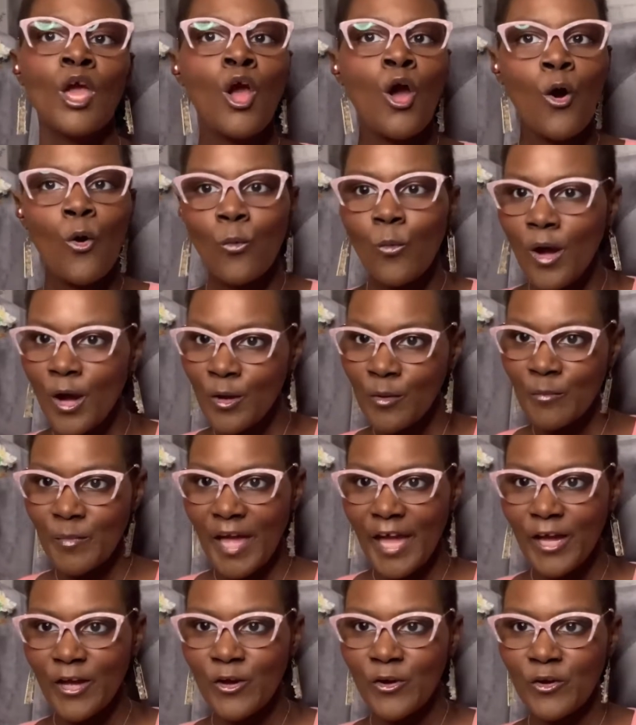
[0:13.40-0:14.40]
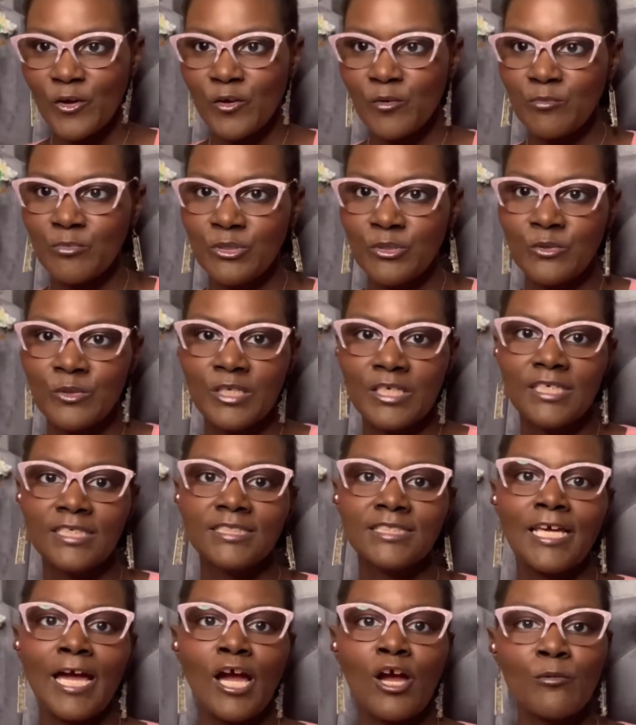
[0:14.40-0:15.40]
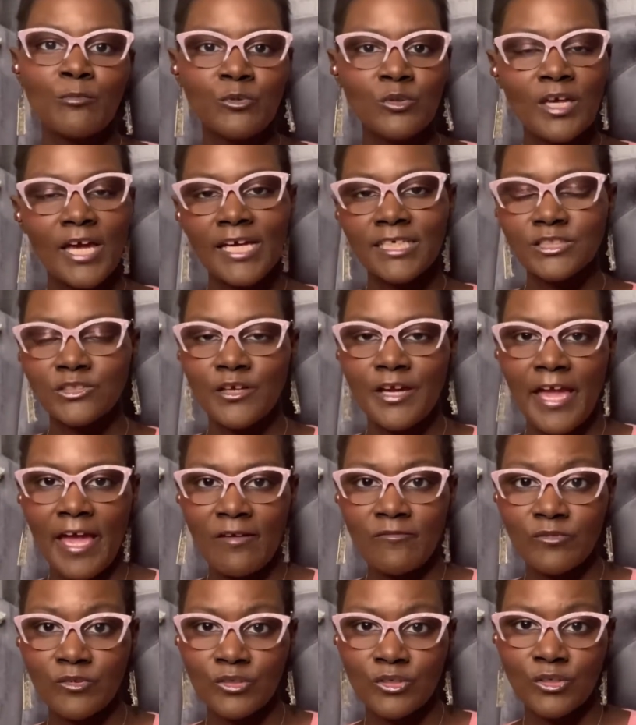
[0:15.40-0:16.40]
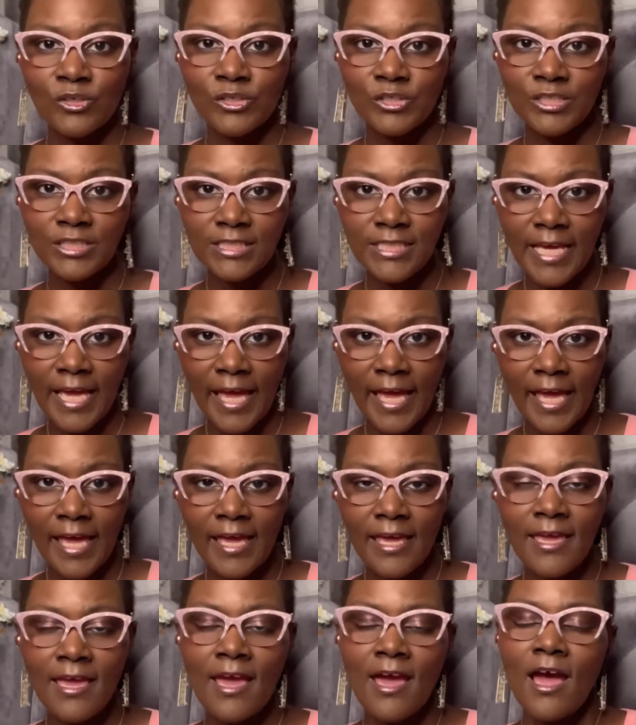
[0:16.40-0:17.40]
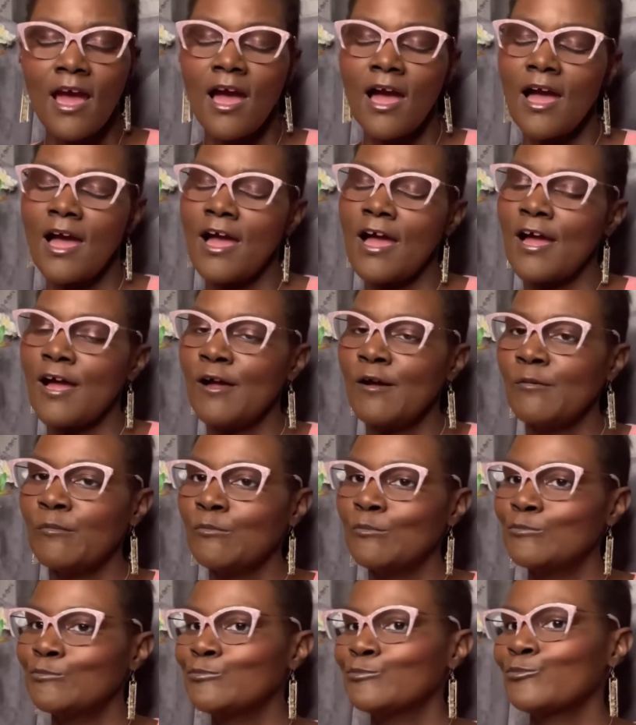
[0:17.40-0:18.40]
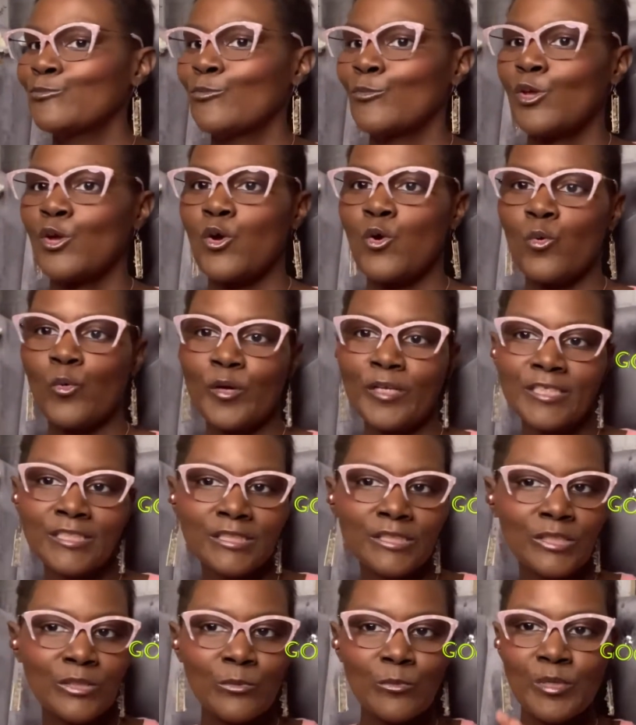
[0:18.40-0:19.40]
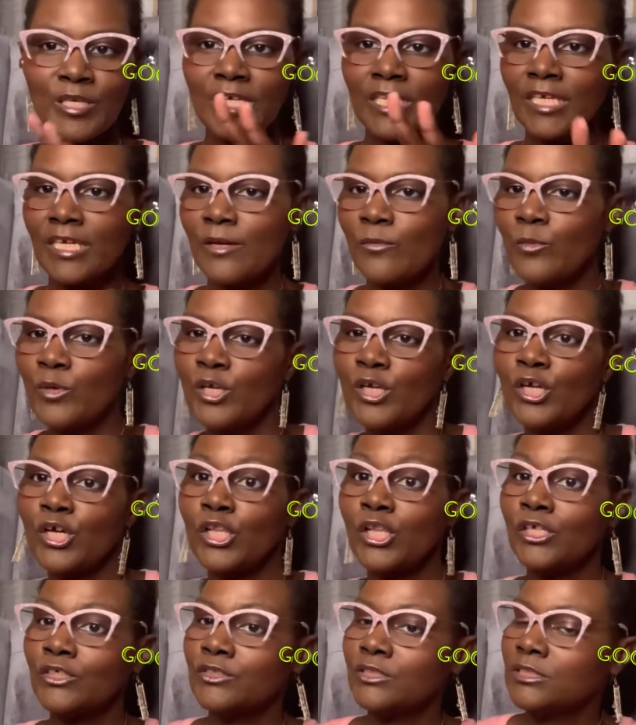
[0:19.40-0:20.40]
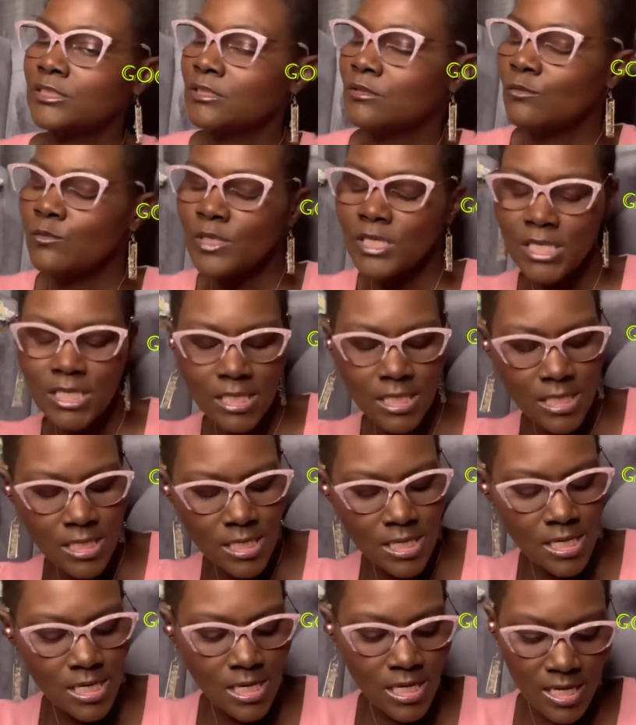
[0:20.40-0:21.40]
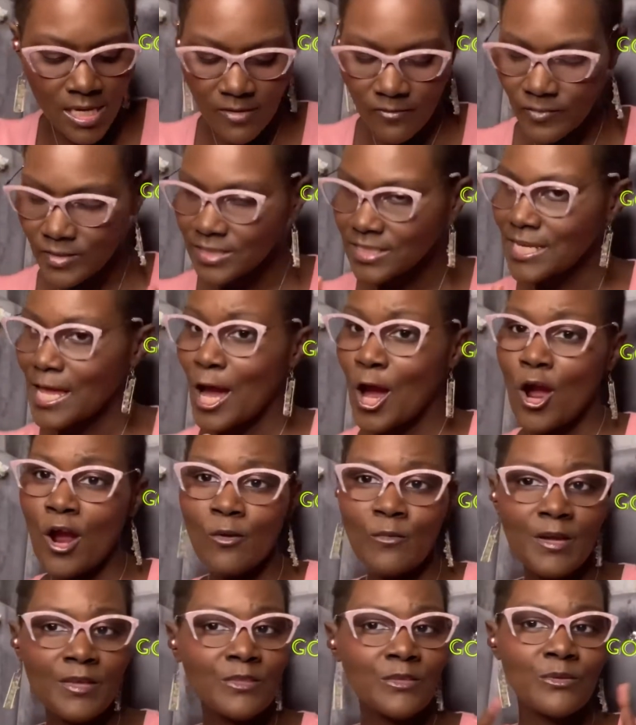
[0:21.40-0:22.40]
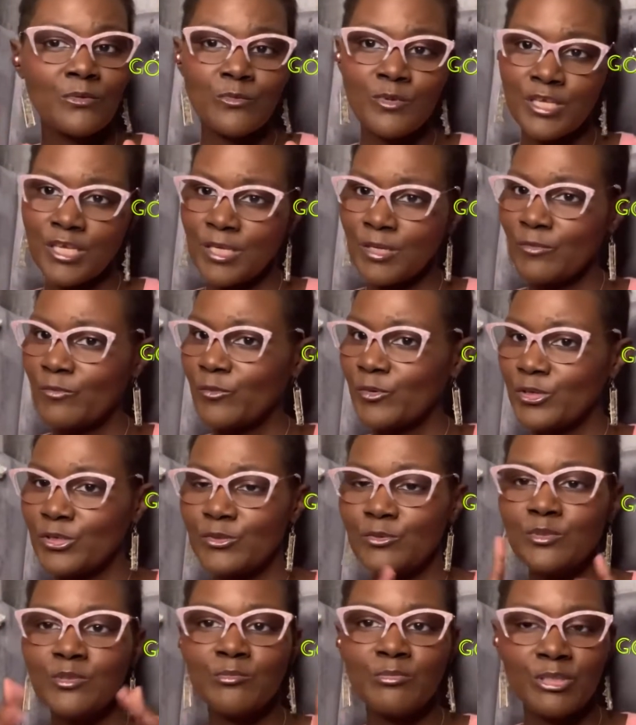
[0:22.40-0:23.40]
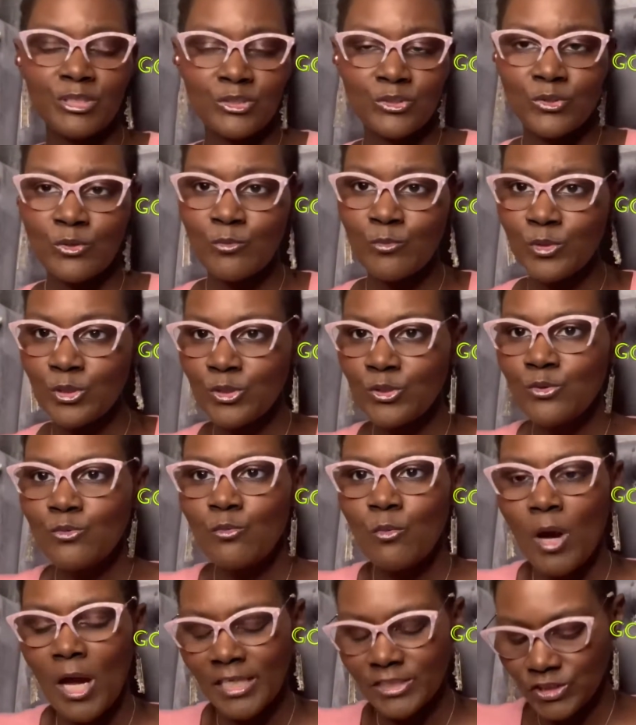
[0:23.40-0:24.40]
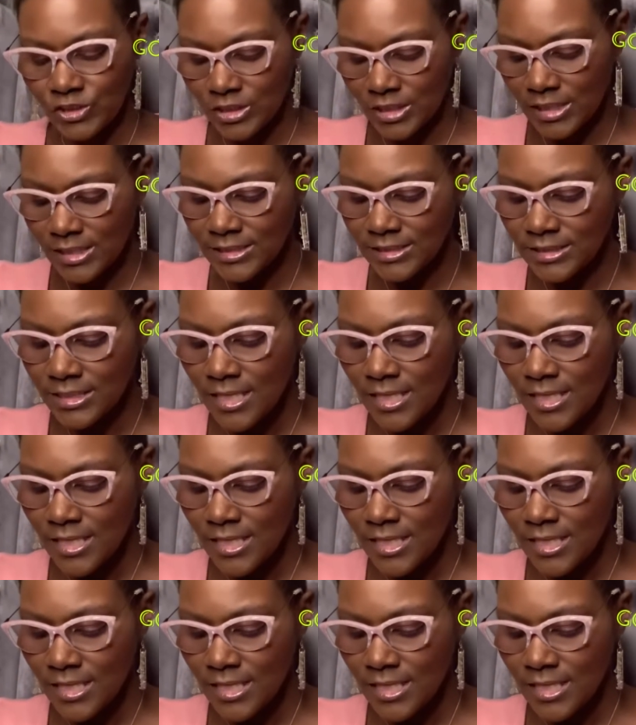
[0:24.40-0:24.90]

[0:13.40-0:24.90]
Welcome back, Coco Beauties. I hope you guys are having a good day. Um, going into the weekend, we're getting closer to the weekend. If it's not already the weekend for you, depending on when you watch this.